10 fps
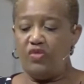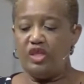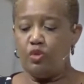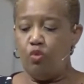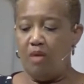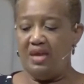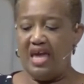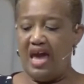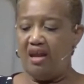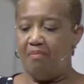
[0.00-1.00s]
this woman
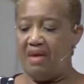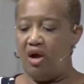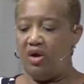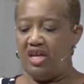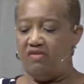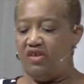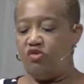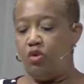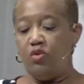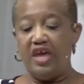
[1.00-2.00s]
had a male
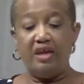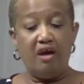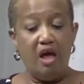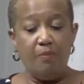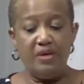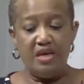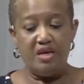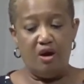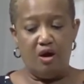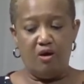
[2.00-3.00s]
individual that accompanied
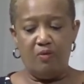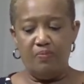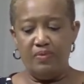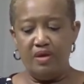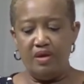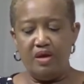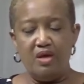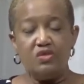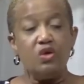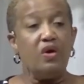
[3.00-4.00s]
her.
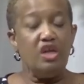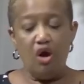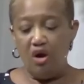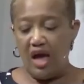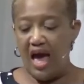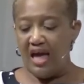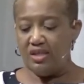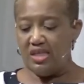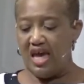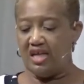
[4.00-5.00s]
So in her
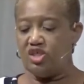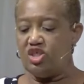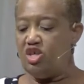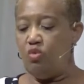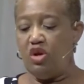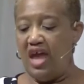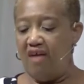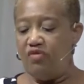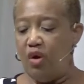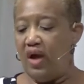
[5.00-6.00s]
context, she would
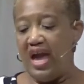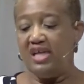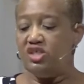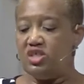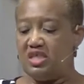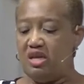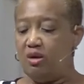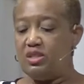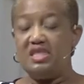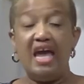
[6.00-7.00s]
have no agency
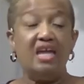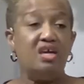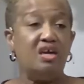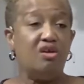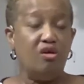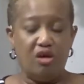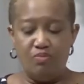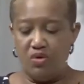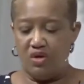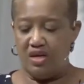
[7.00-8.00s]
or standing in her
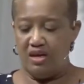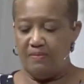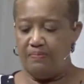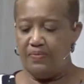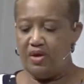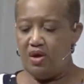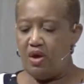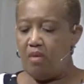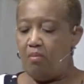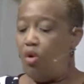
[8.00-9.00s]
community.
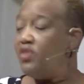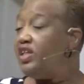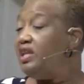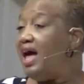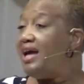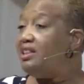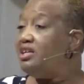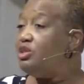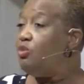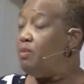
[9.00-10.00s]
More than
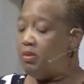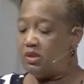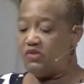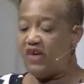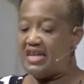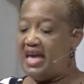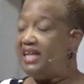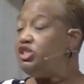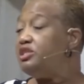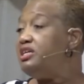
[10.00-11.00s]
likely, the woman was
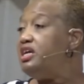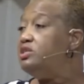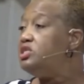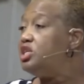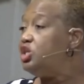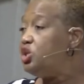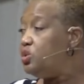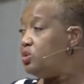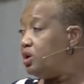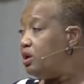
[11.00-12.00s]
financially
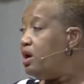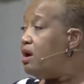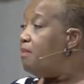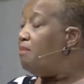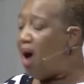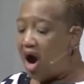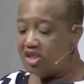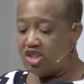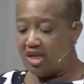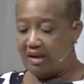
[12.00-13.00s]
insecure,
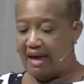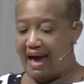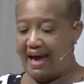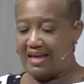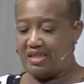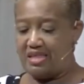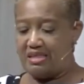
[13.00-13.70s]
marginalized,